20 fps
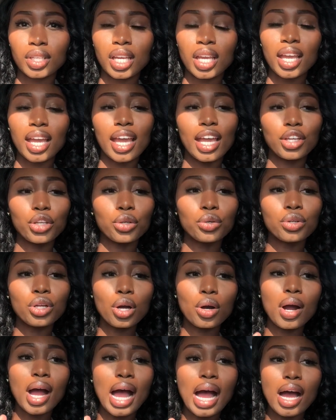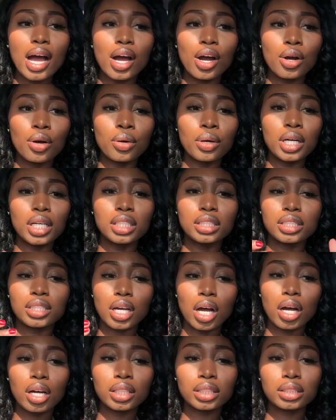And you know how
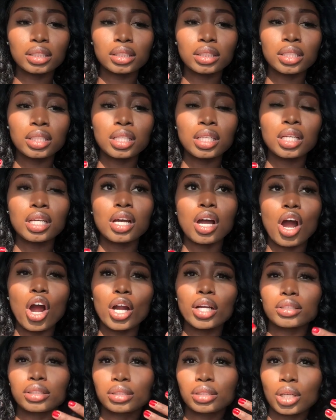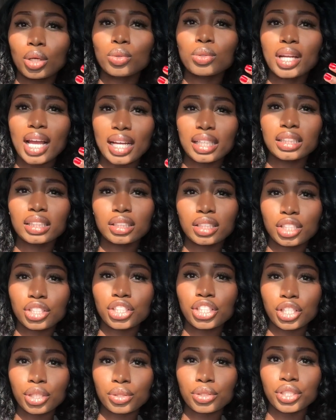adults are so nice to
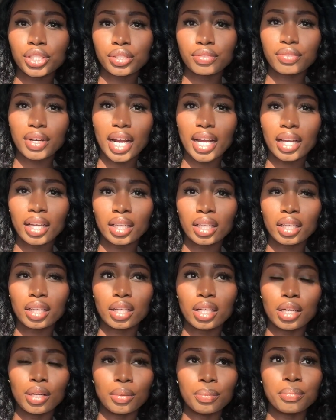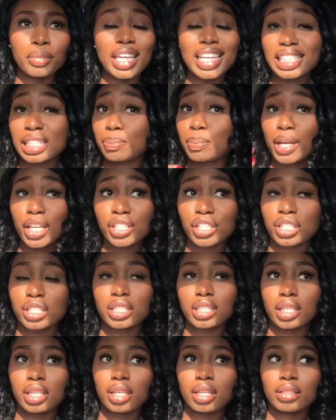children, right?
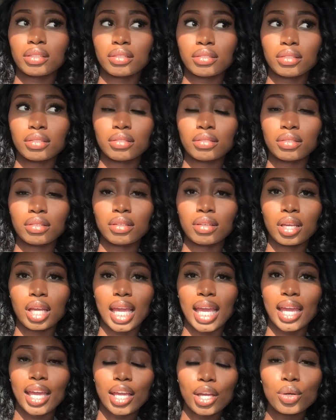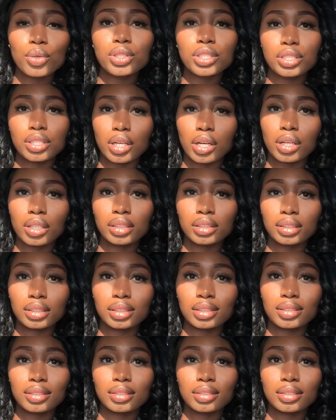Especially healed adults.